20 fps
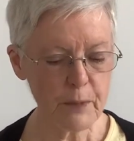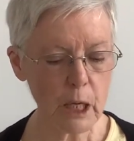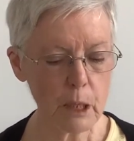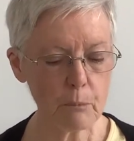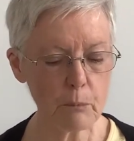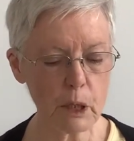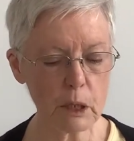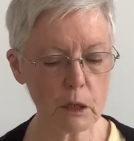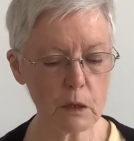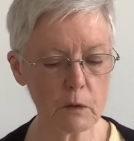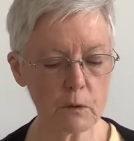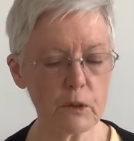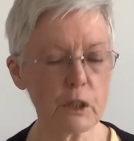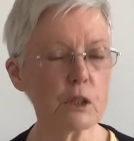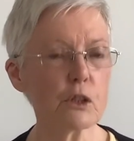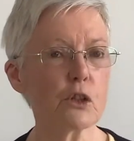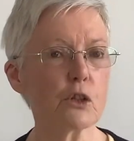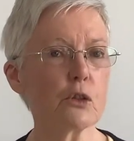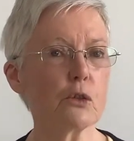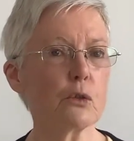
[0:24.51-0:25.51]
may
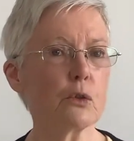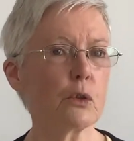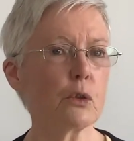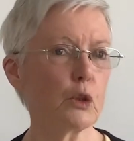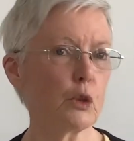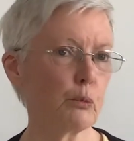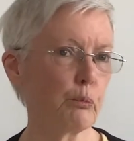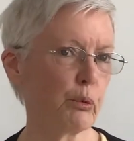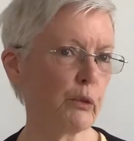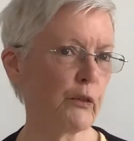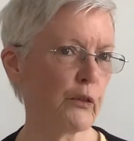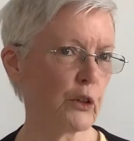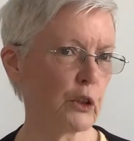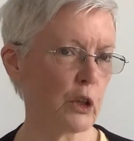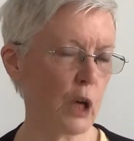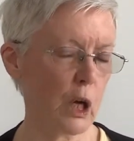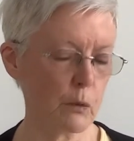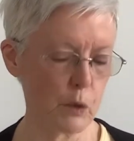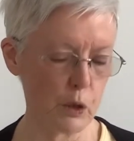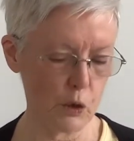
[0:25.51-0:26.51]
convince you'd prefer
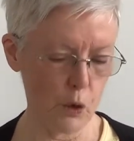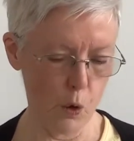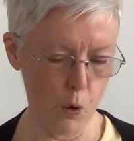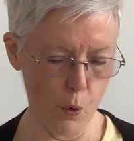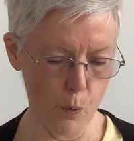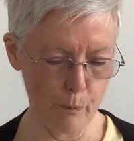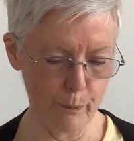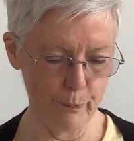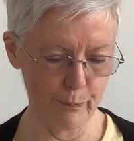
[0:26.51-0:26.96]
I was home.